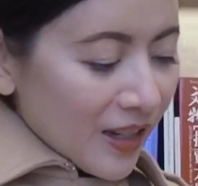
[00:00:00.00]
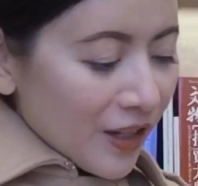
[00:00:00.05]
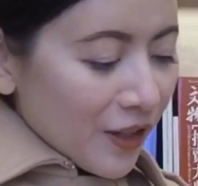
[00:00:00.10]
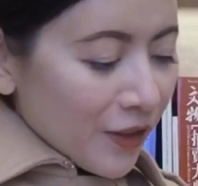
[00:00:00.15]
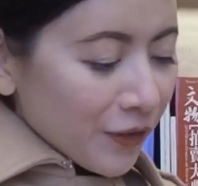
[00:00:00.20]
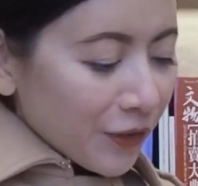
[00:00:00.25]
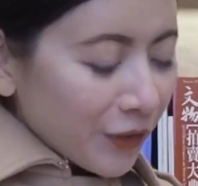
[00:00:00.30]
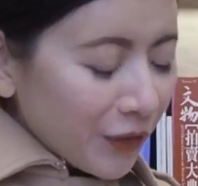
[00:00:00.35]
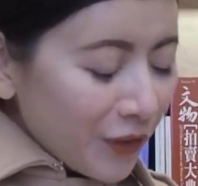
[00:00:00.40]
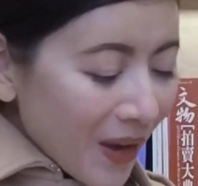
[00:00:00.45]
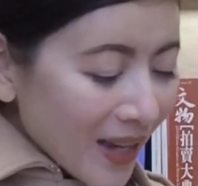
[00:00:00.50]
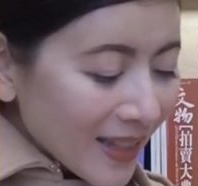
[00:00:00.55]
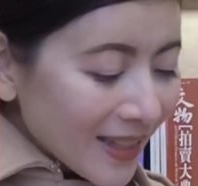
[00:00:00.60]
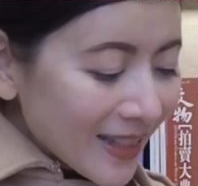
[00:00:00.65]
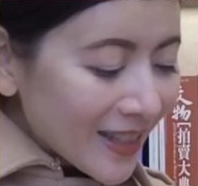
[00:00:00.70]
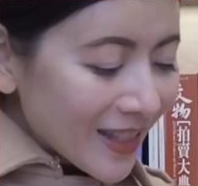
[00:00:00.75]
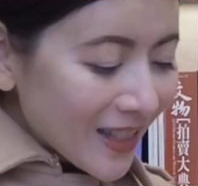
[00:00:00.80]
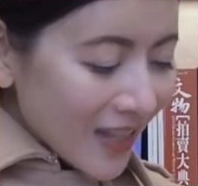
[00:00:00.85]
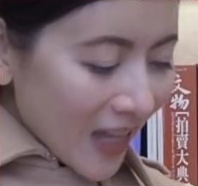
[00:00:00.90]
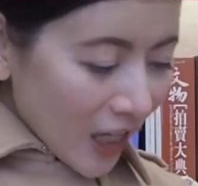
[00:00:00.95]
Florence
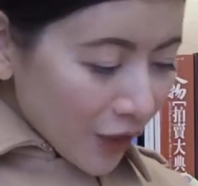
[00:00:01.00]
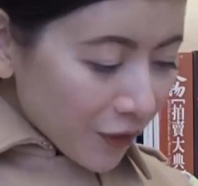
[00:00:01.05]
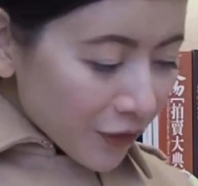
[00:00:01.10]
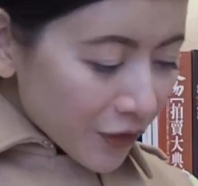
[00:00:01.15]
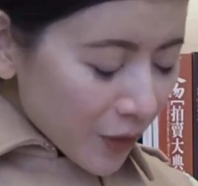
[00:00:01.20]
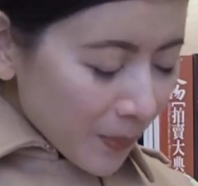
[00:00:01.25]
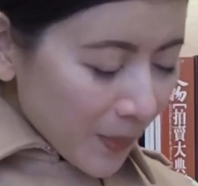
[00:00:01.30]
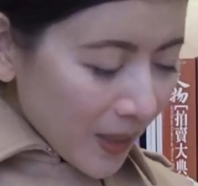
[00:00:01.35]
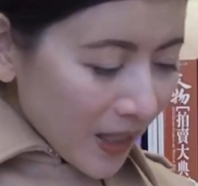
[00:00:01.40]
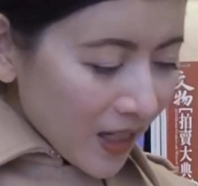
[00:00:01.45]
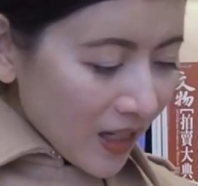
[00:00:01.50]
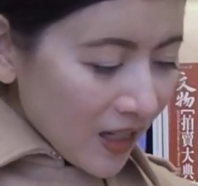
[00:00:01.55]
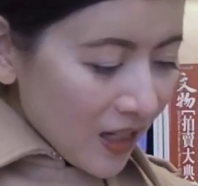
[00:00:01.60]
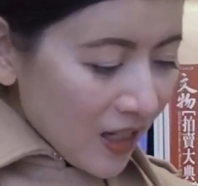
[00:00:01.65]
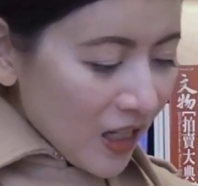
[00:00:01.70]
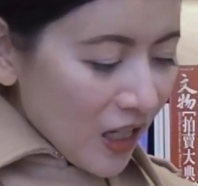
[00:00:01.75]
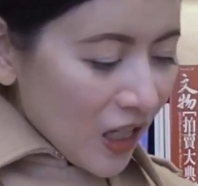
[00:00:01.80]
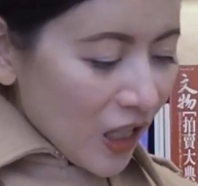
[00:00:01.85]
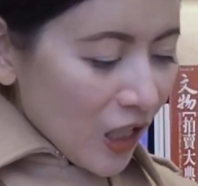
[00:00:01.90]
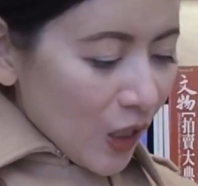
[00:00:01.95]
saved me,
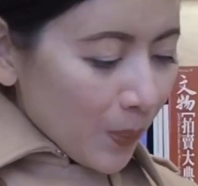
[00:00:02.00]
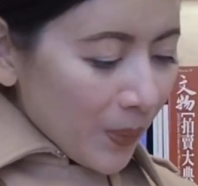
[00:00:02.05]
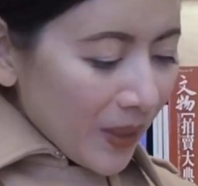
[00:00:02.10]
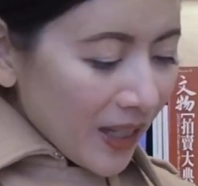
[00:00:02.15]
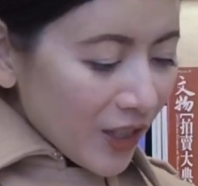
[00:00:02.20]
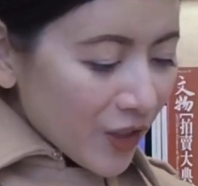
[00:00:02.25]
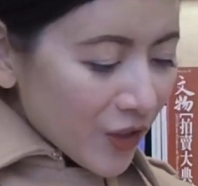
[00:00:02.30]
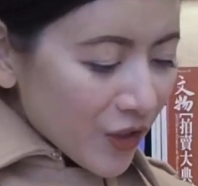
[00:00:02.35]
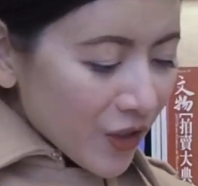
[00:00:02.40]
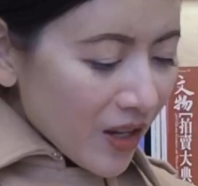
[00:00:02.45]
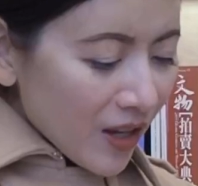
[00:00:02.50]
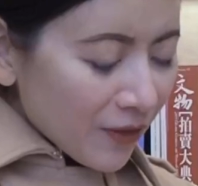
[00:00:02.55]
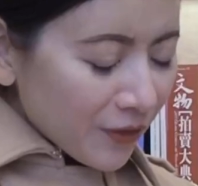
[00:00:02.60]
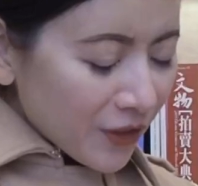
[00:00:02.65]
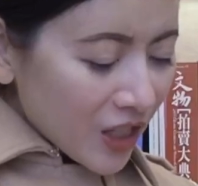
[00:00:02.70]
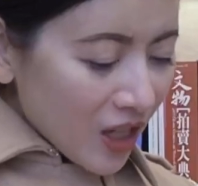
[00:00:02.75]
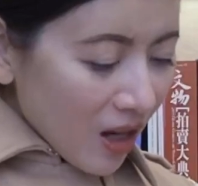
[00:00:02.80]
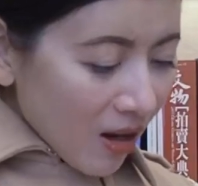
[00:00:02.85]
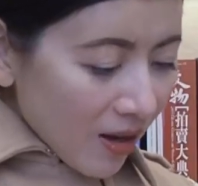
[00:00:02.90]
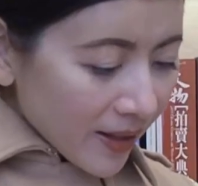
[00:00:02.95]
but he shouldn't have
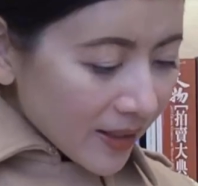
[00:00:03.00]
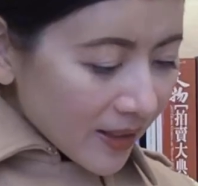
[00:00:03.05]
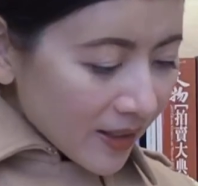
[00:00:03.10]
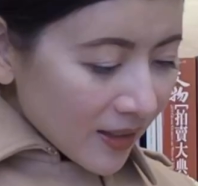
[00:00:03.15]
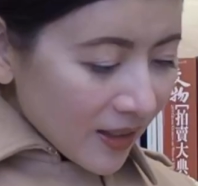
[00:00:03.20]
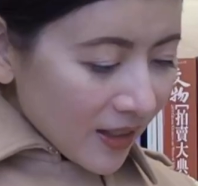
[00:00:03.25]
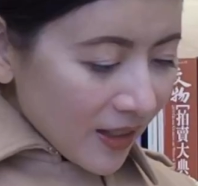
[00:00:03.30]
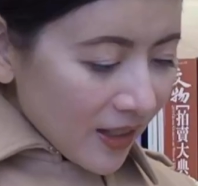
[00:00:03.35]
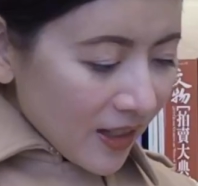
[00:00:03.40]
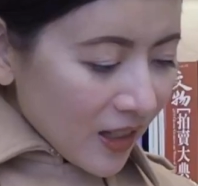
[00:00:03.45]
done.